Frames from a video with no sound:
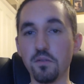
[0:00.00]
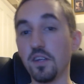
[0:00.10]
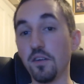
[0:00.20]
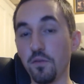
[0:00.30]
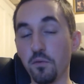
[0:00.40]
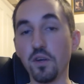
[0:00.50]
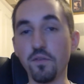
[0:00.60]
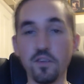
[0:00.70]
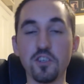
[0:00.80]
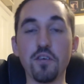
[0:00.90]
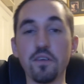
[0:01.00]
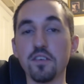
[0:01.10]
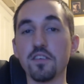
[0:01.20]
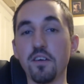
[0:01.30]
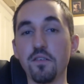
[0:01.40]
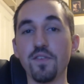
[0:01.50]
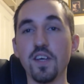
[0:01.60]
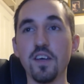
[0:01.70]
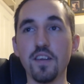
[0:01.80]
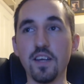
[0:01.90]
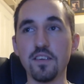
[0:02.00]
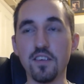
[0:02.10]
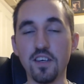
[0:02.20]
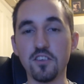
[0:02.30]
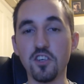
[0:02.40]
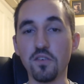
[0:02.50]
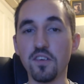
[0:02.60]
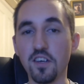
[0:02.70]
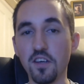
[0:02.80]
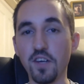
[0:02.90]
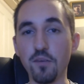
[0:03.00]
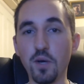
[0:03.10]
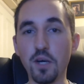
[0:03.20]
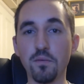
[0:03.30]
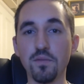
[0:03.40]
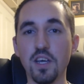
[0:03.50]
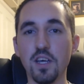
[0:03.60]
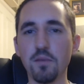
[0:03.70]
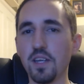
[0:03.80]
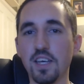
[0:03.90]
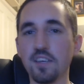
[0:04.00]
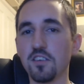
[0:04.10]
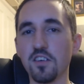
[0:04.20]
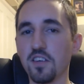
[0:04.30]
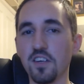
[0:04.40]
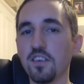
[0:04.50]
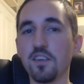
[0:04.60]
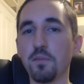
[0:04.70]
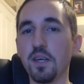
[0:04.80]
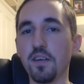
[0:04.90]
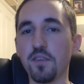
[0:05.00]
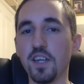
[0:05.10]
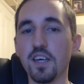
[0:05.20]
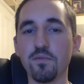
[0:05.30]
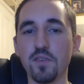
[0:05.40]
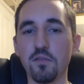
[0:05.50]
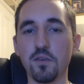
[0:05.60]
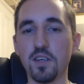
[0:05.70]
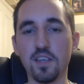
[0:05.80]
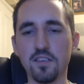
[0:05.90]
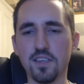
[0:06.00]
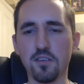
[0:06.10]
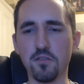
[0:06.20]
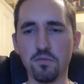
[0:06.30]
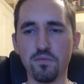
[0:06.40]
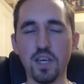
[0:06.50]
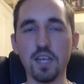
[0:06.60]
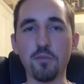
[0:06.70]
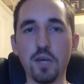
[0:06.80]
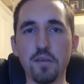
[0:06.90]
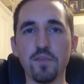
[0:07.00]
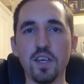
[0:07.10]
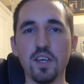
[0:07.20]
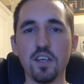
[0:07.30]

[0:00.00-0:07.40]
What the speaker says: I was in for one of the showings, so that joke did go down well. Then Hinks just kind of disappeared after that. They were in a single alleyway.